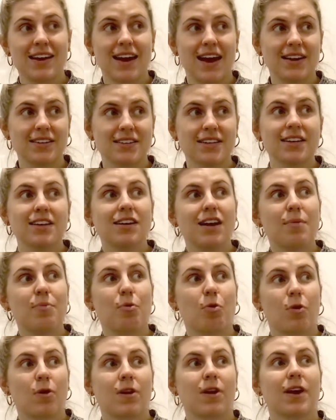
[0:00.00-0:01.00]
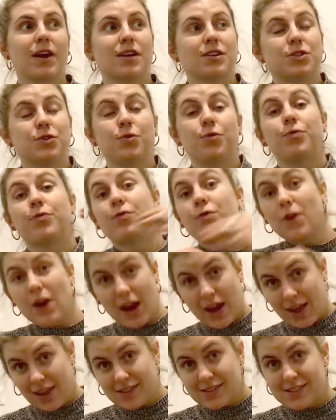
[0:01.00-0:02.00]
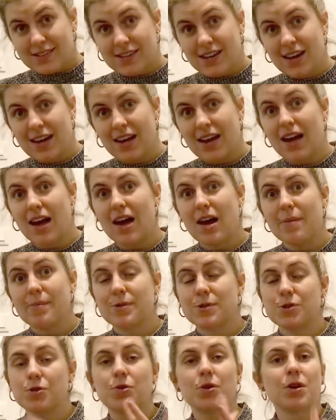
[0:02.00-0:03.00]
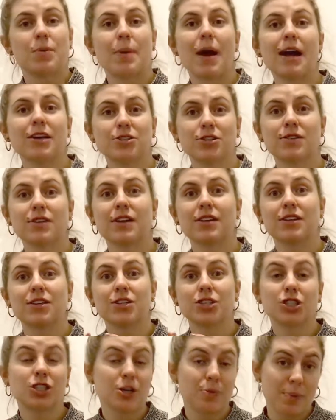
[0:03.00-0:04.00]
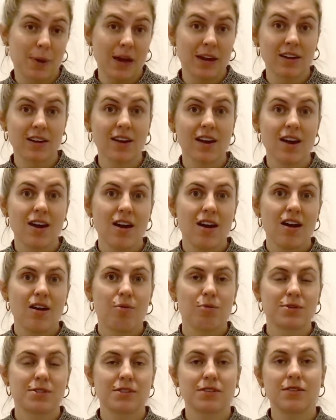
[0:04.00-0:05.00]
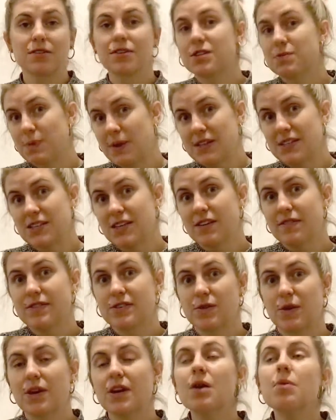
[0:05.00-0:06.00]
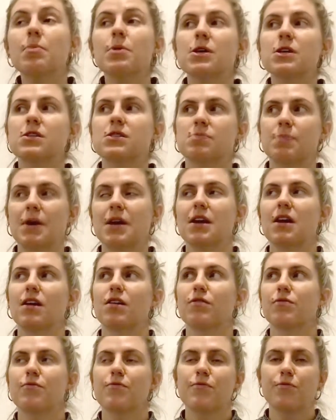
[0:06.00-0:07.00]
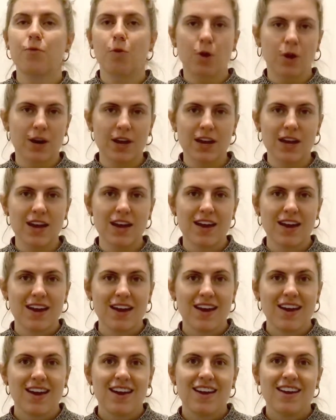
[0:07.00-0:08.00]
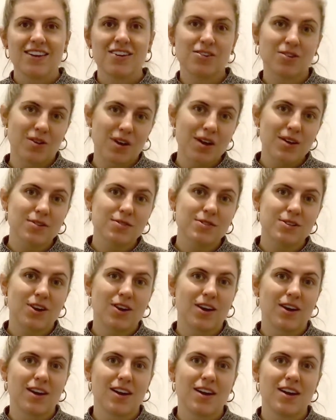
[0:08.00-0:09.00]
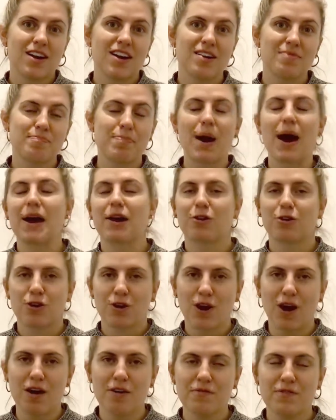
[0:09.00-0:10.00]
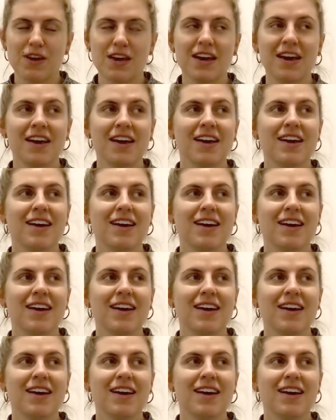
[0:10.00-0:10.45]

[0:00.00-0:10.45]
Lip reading: I did end up ordering it to France. So you can imagine that the shipping was a little expensive. So I ended up spending 40 euros on buying her coffee.